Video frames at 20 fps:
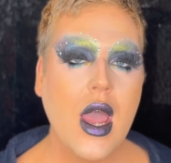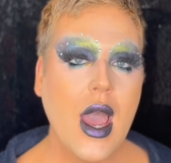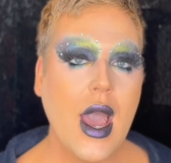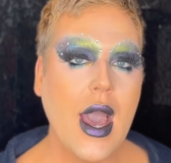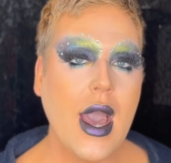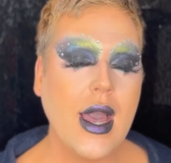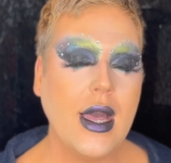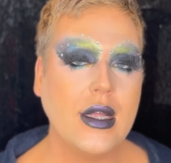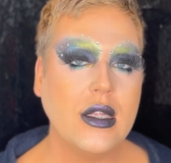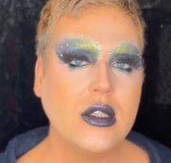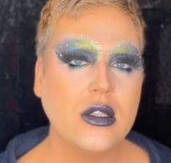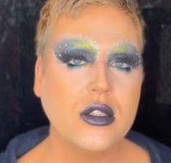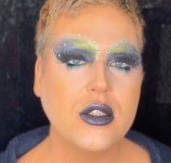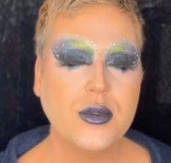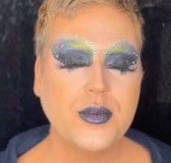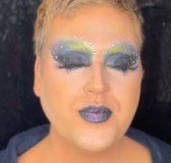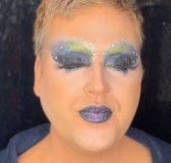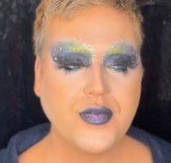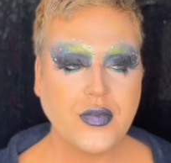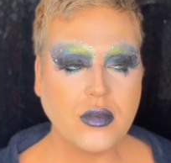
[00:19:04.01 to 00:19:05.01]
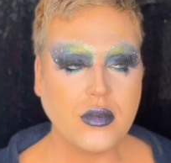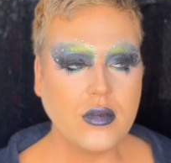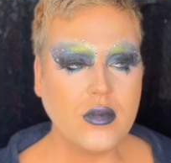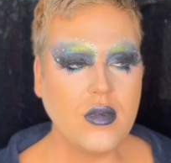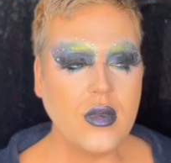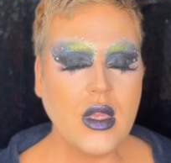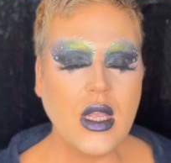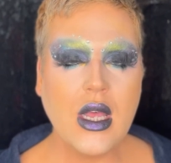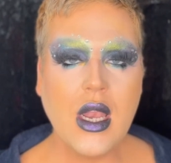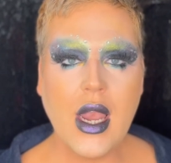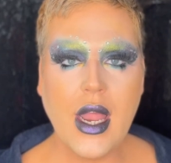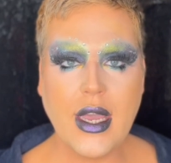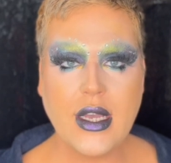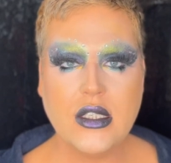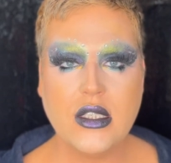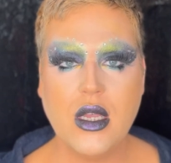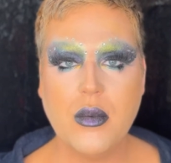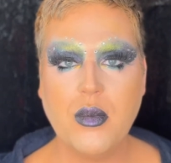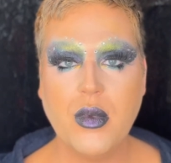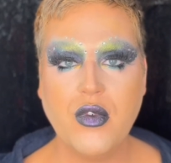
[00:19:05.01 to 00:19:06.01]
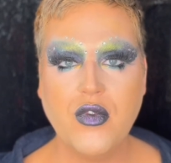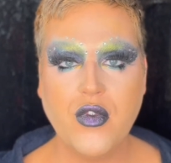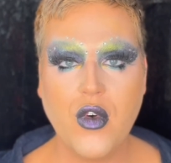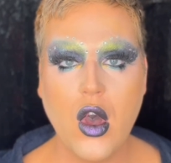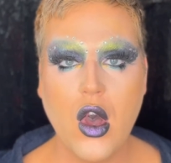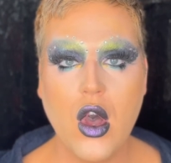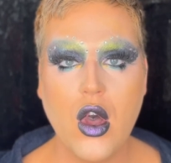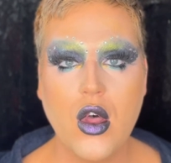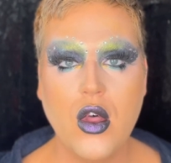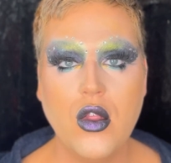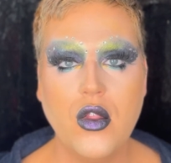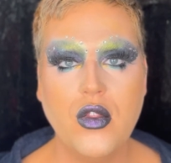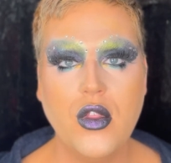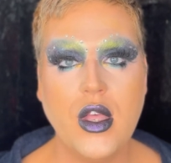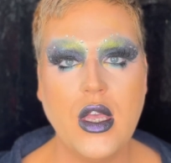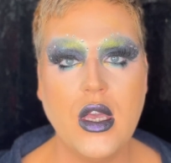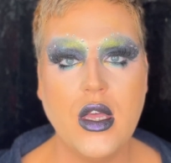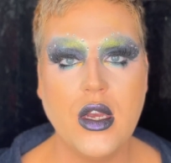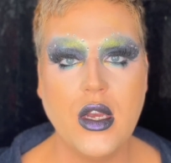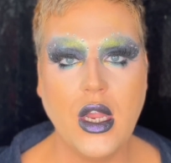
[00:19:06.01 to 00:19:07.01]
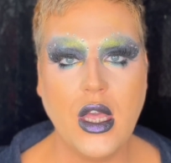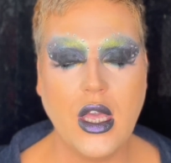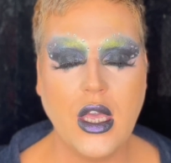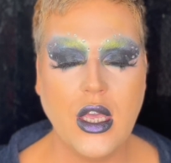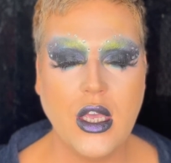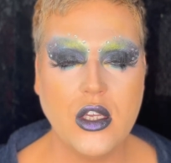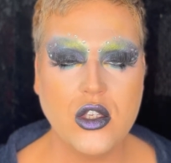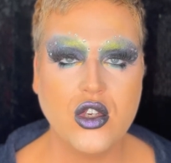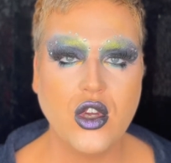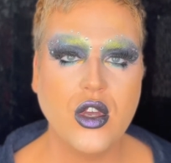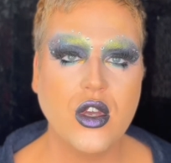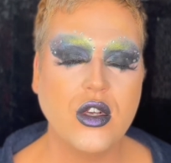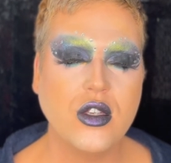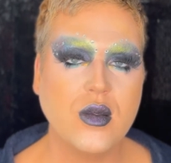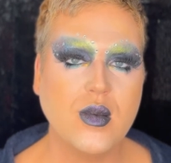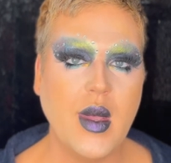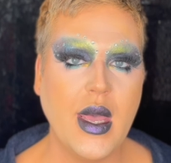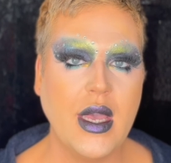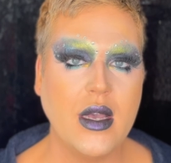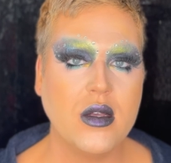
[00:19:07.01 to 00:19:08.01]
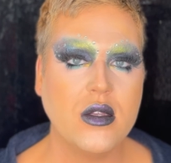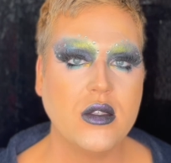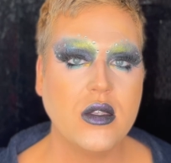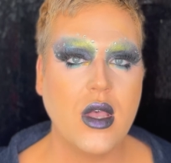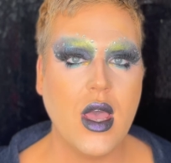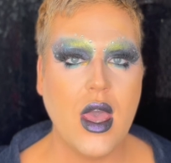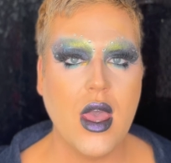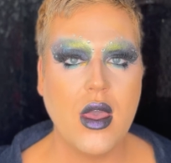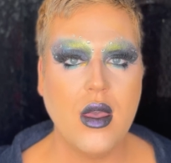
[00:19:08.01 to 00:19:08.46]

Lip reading: And like I said before, the Nikkia Joy Cosmetics